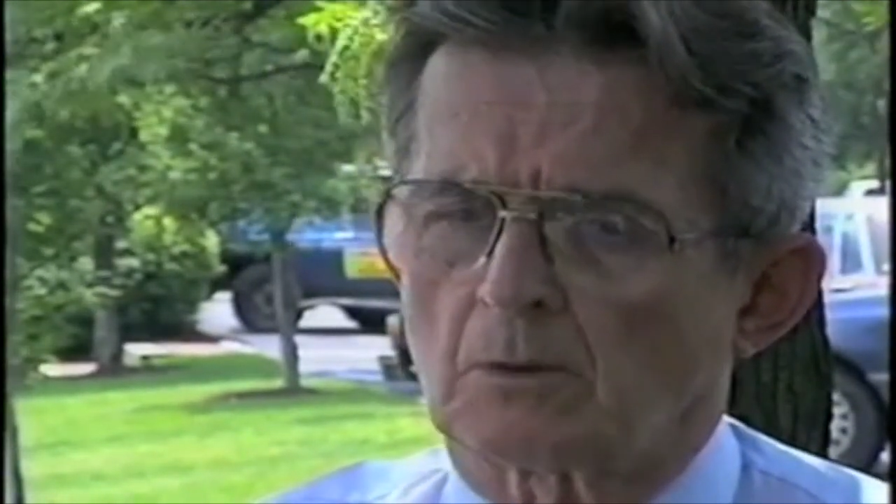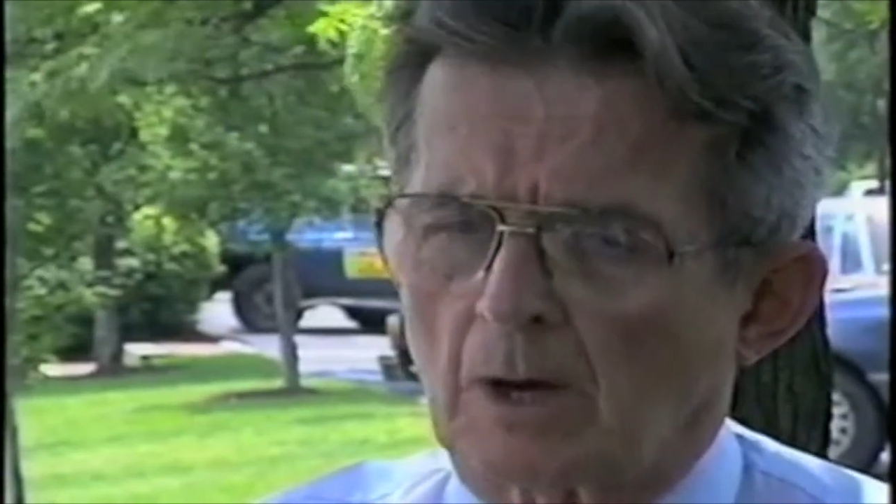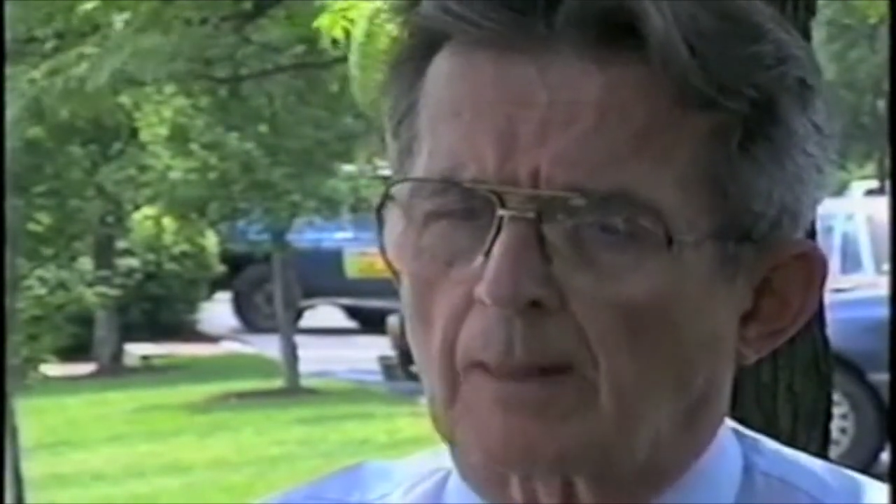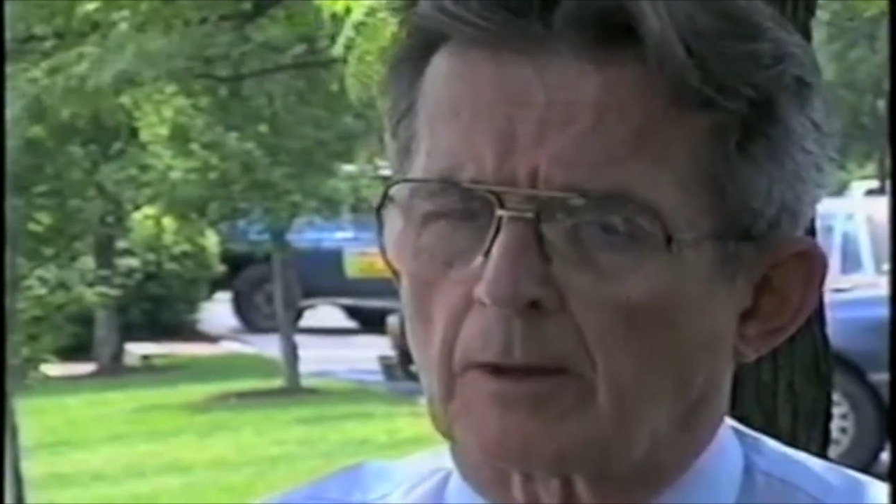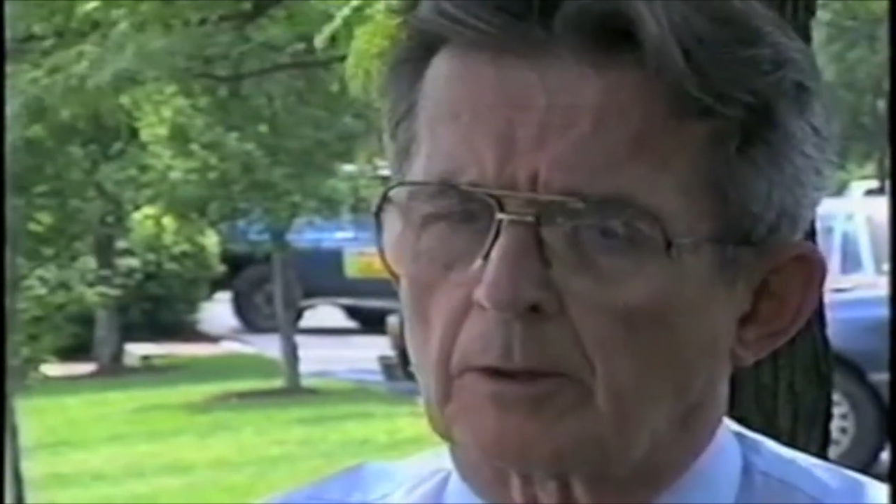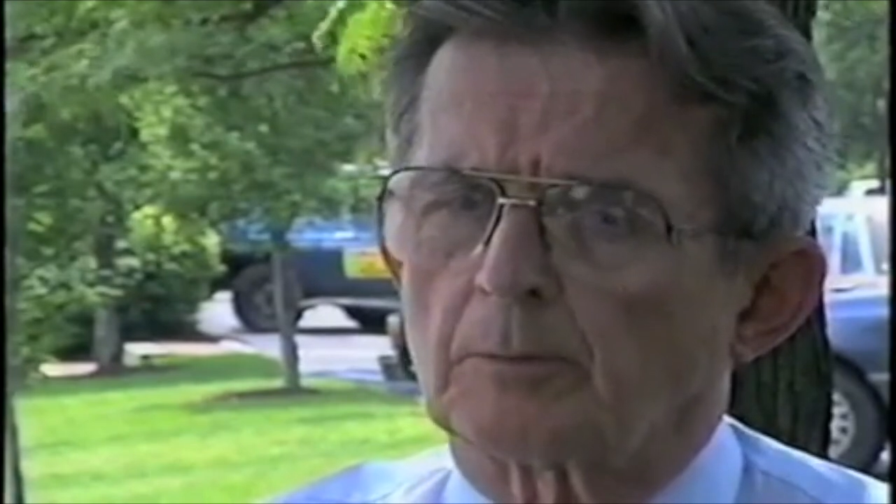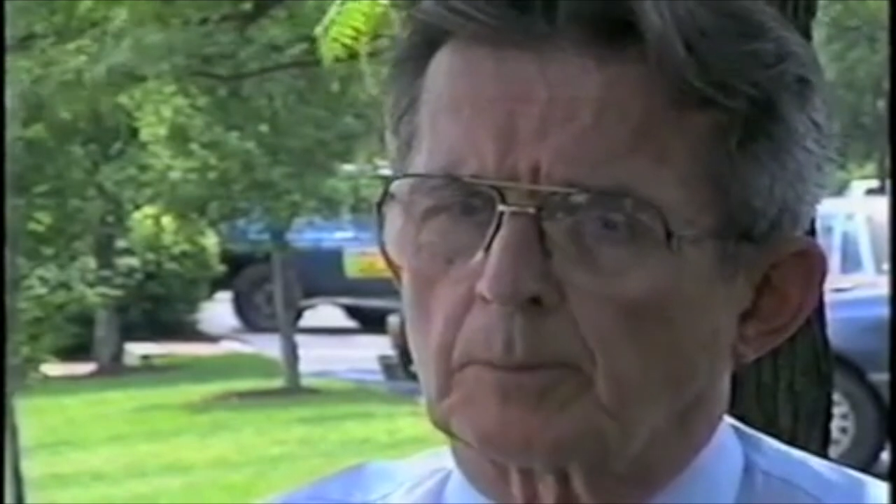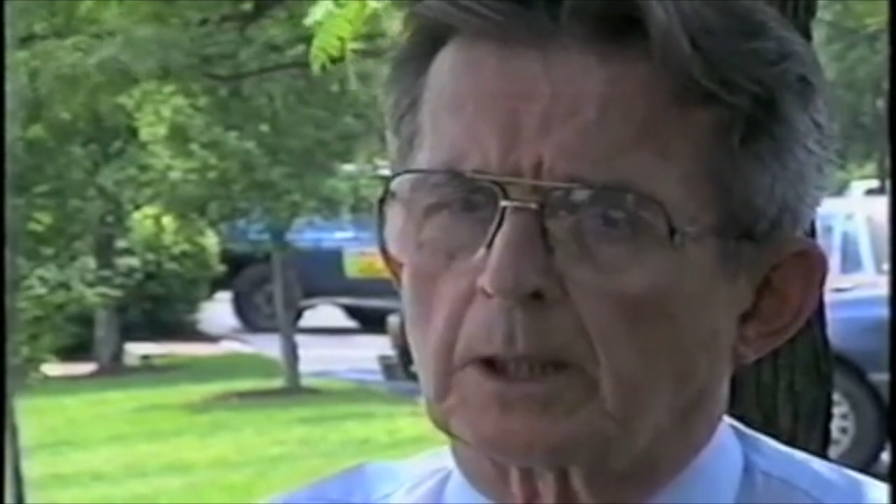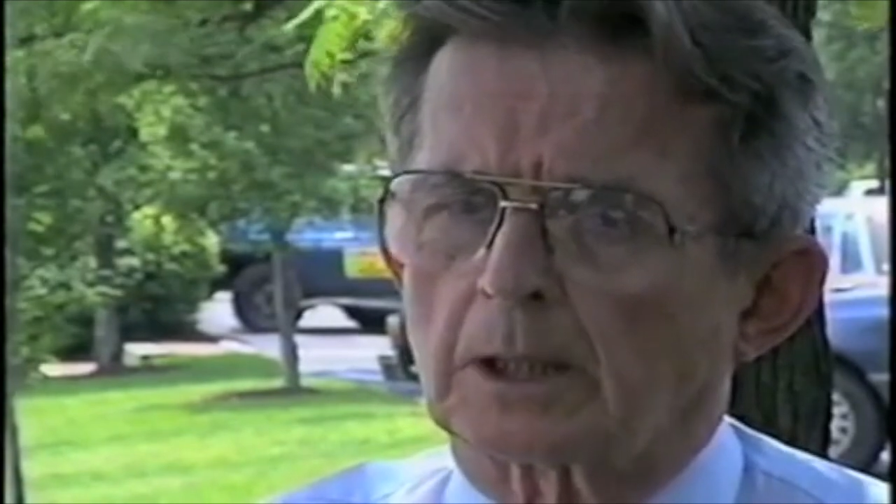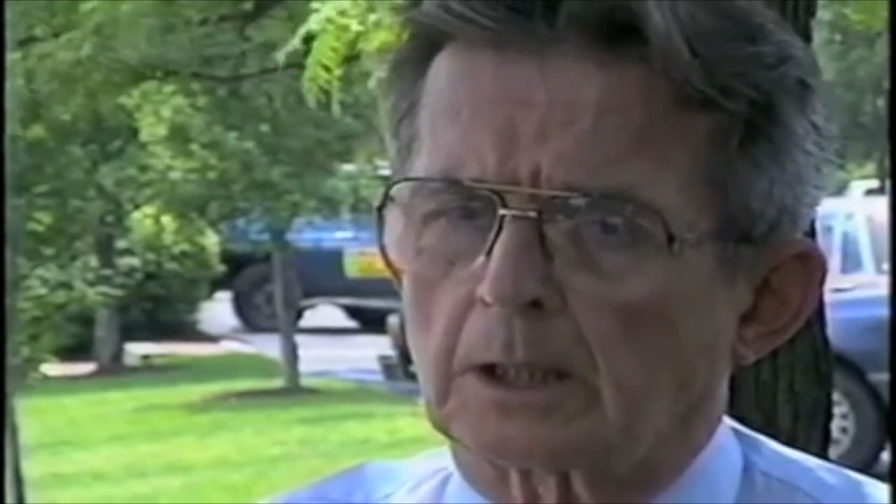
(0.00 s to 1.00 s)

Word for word: rather than being